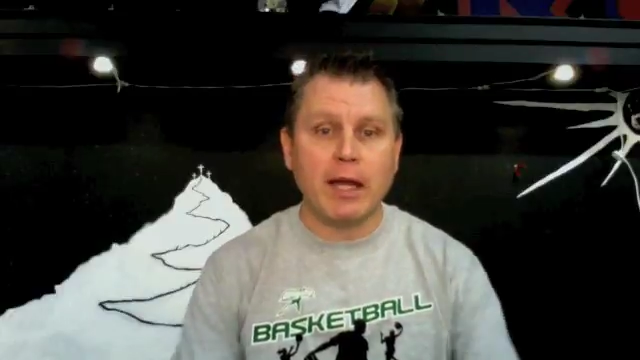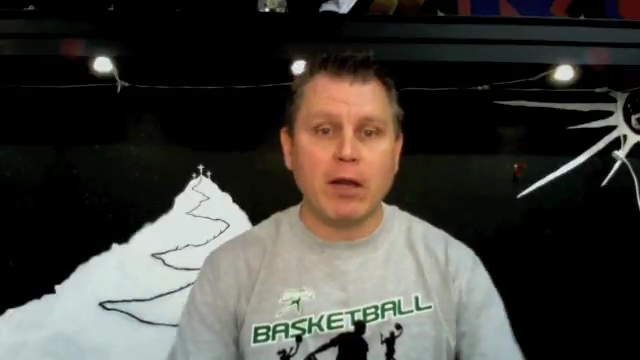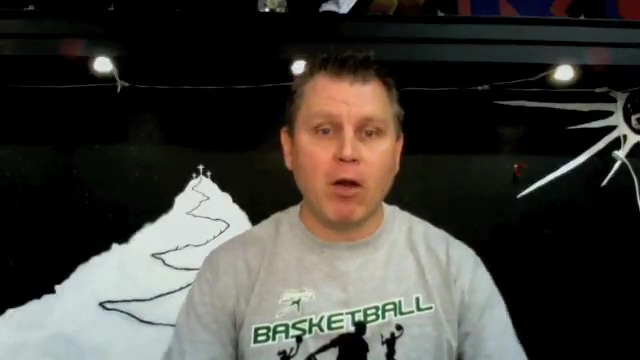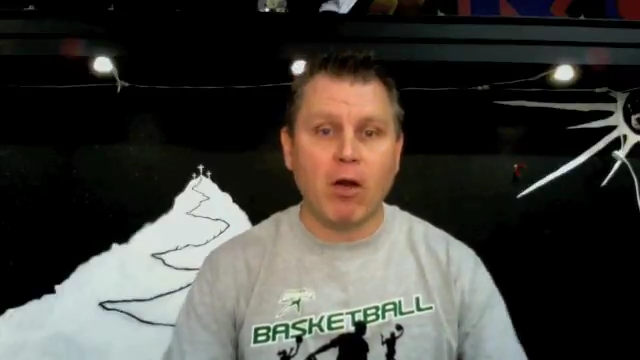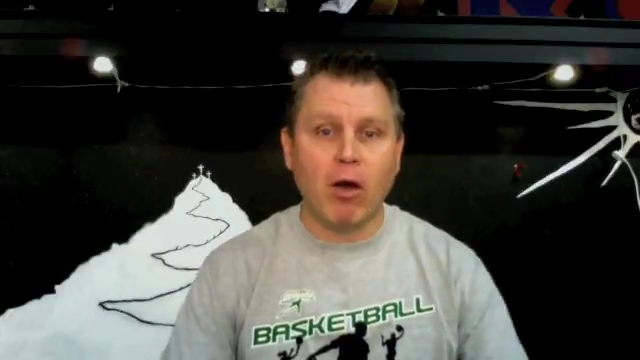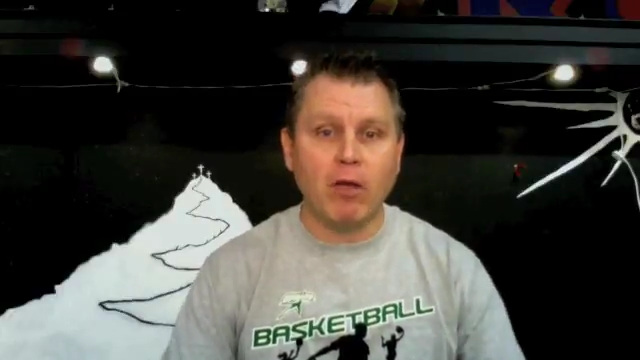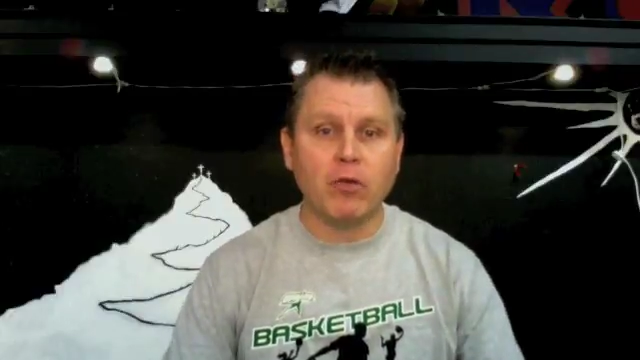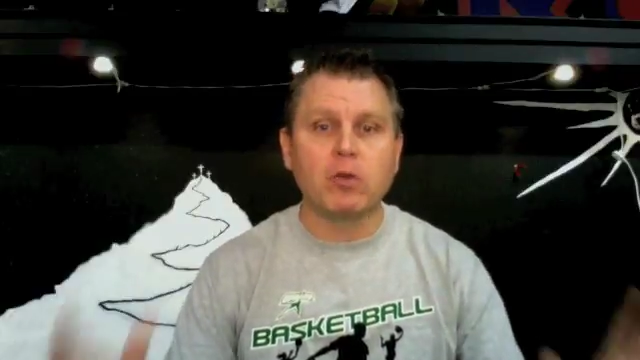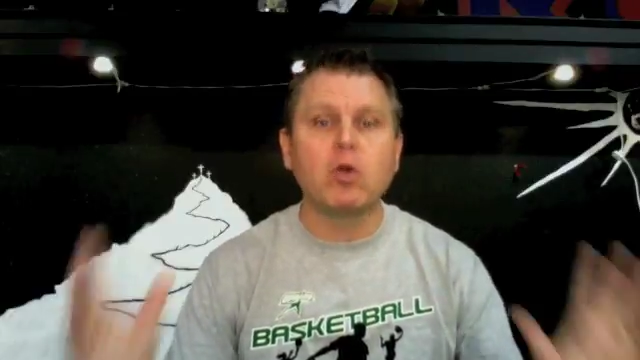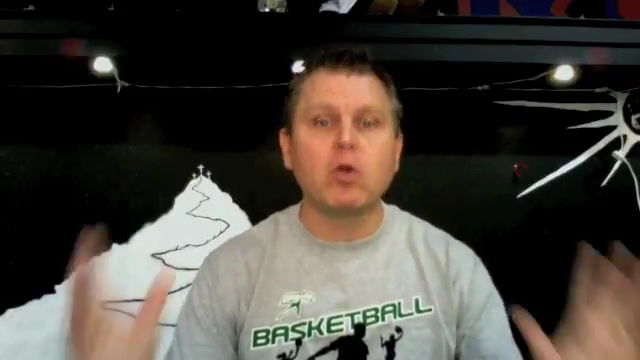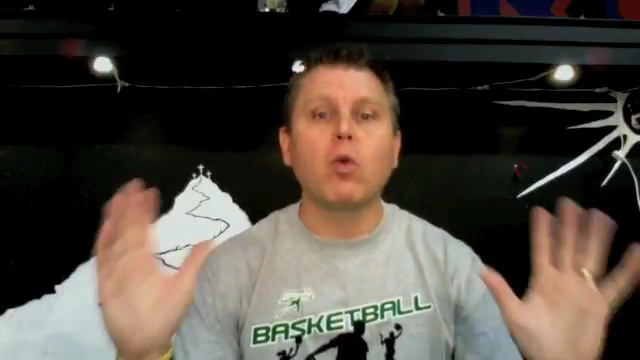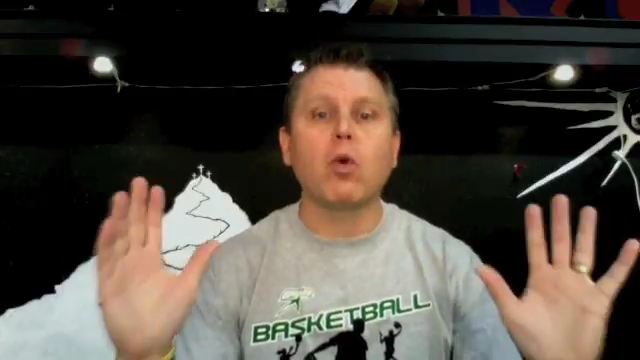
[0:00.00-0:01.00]
an altar to
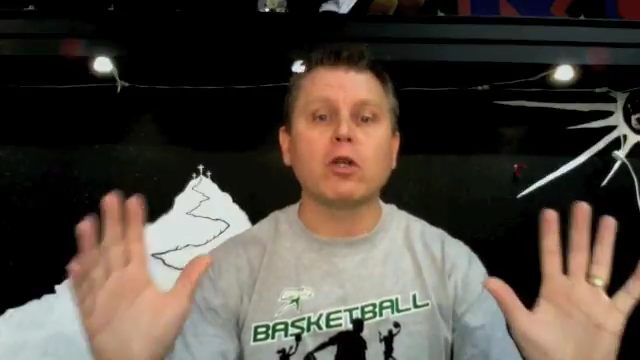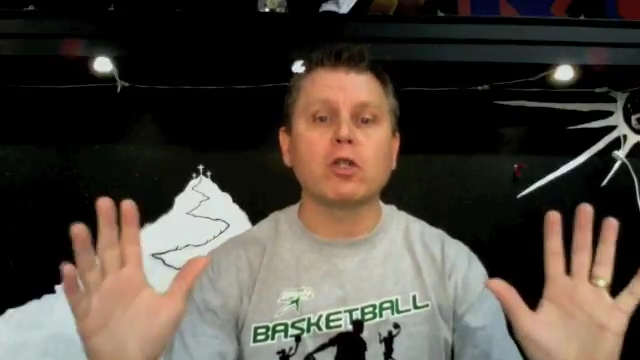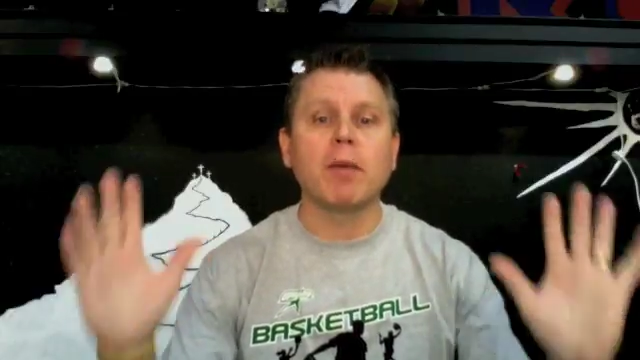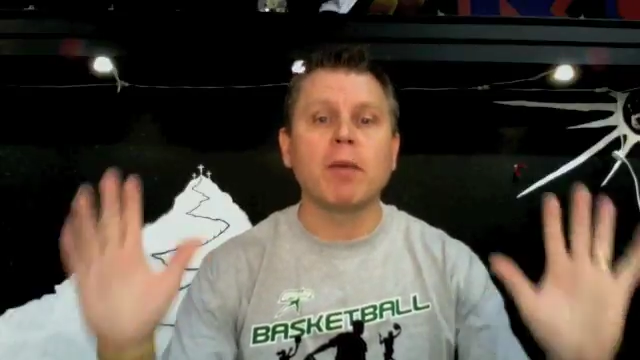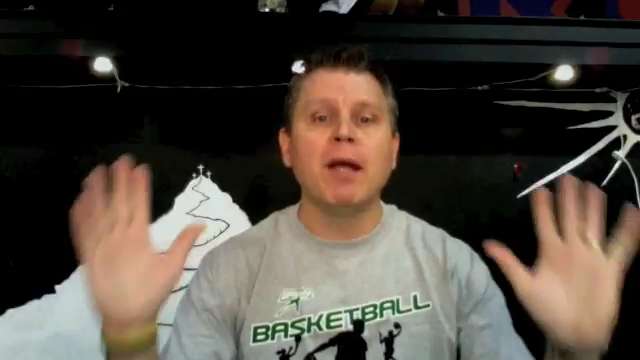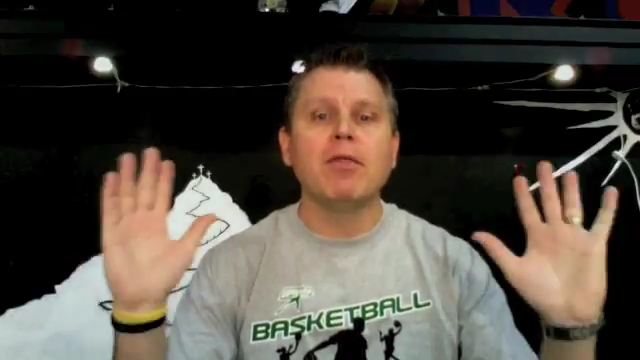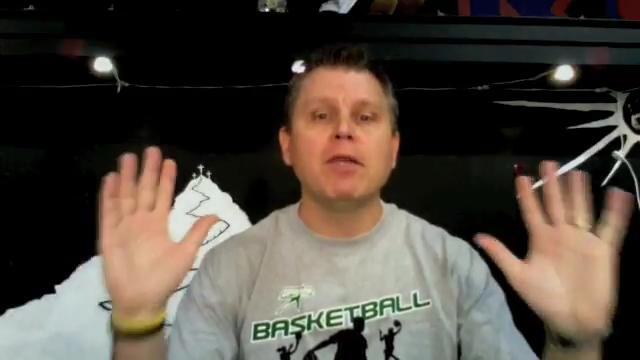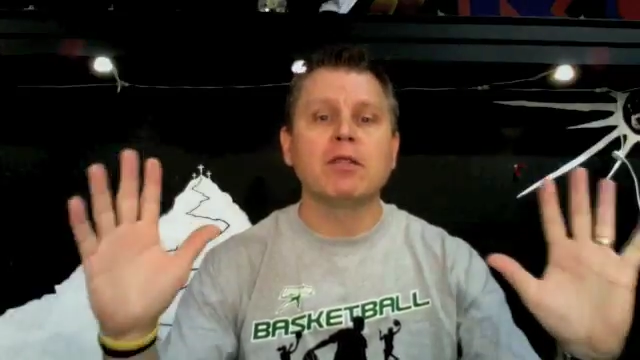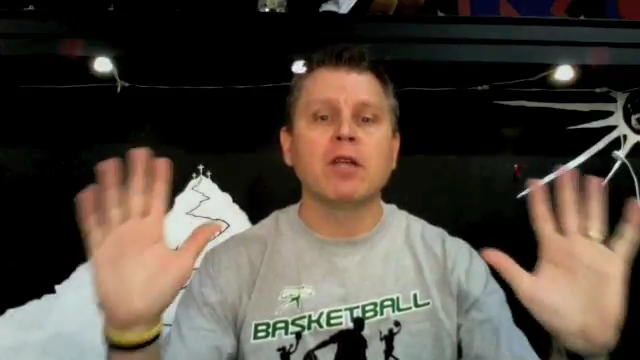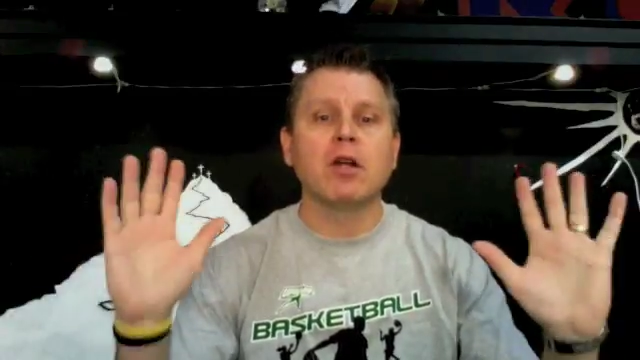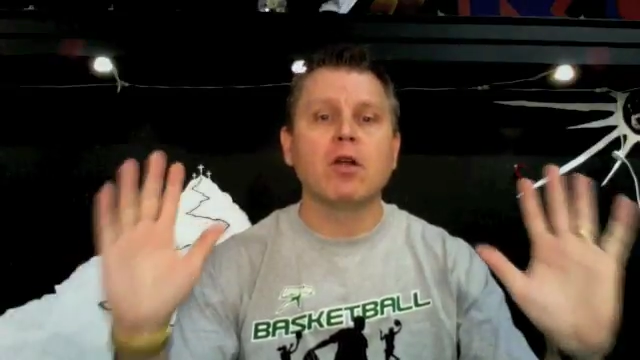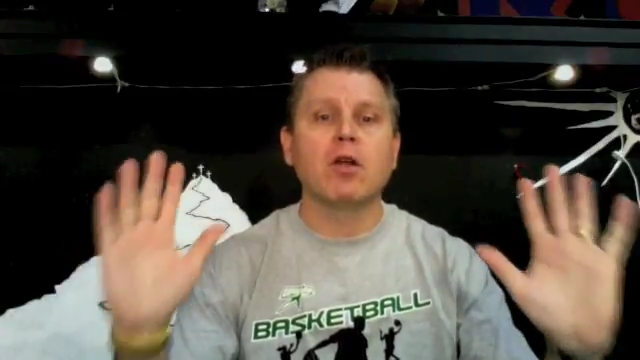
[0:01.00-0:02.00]
worship this
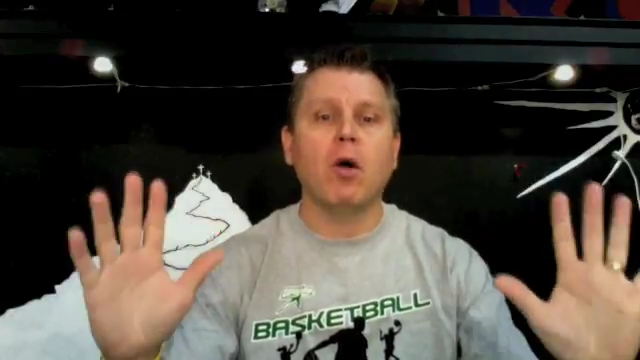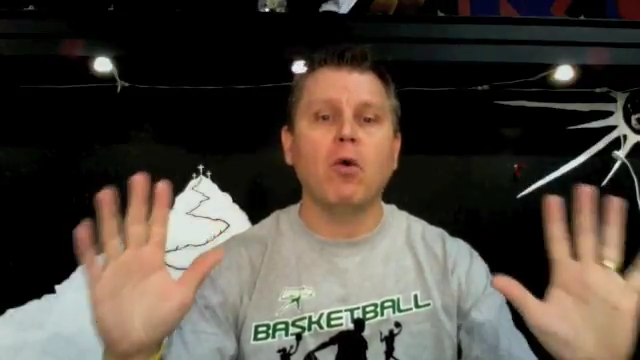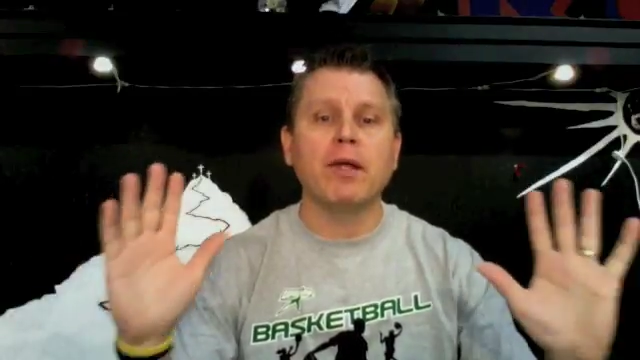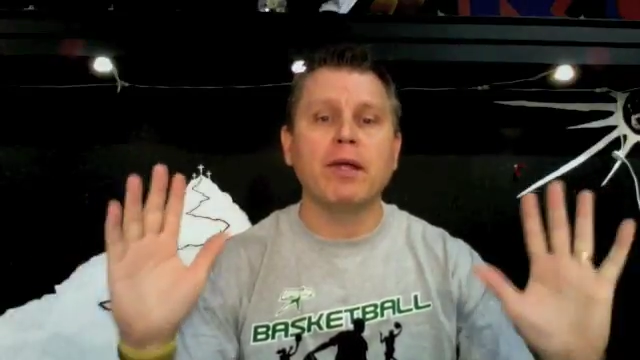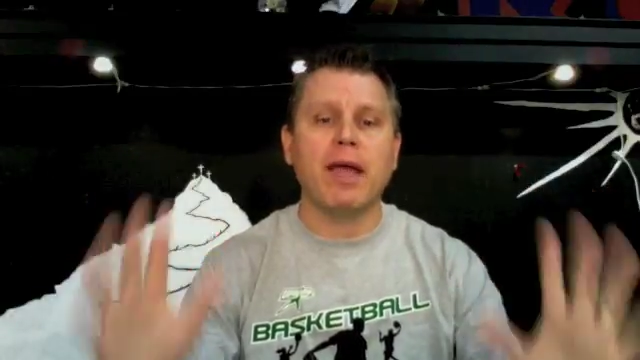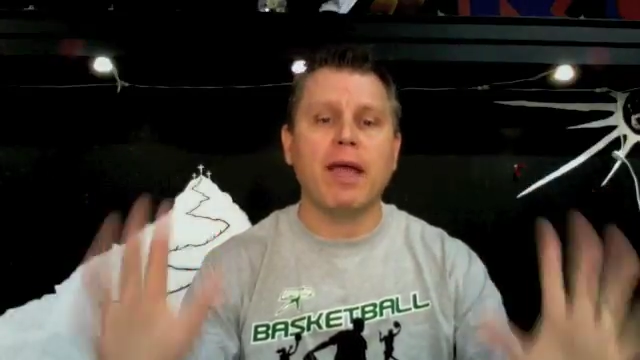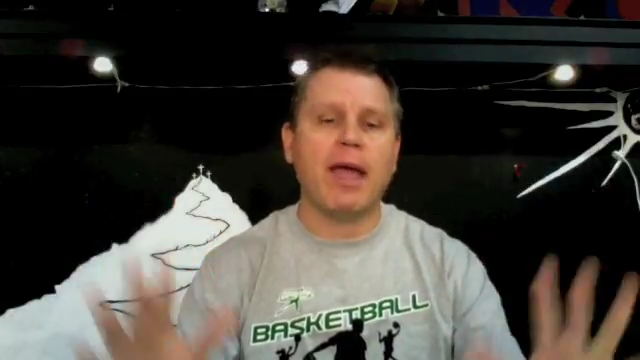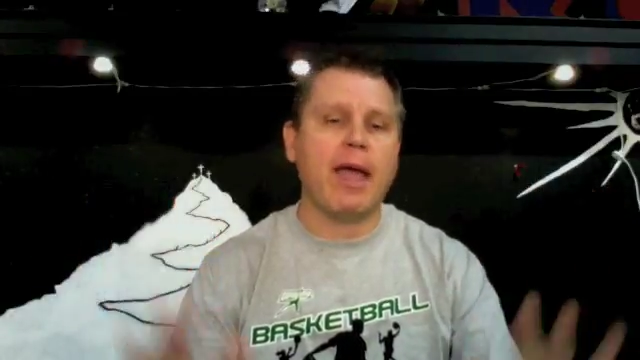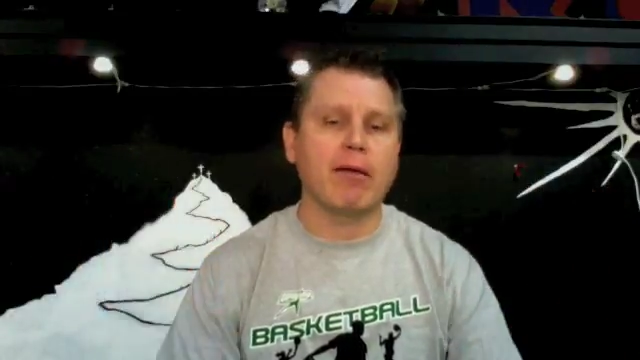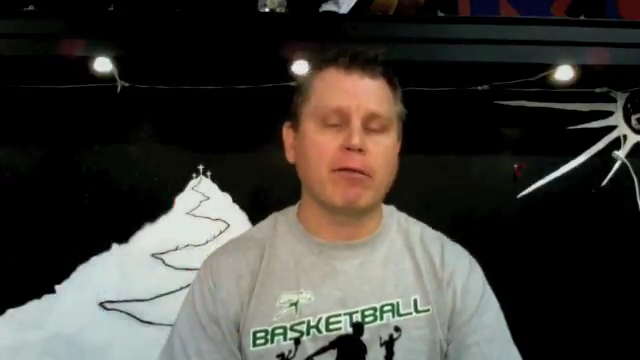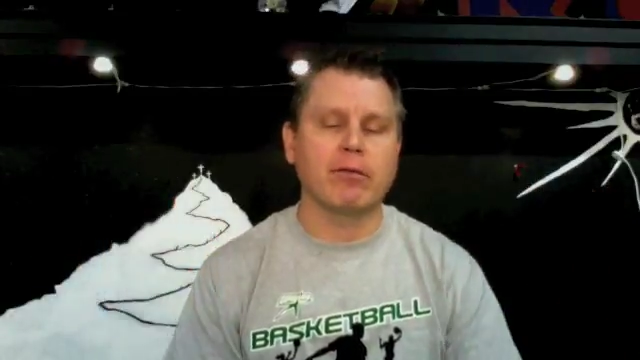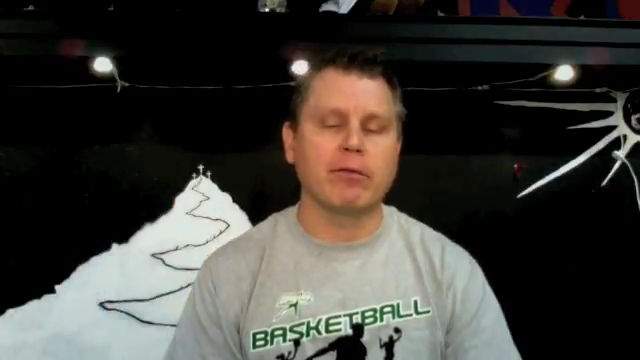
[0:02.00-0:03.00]
golden calf.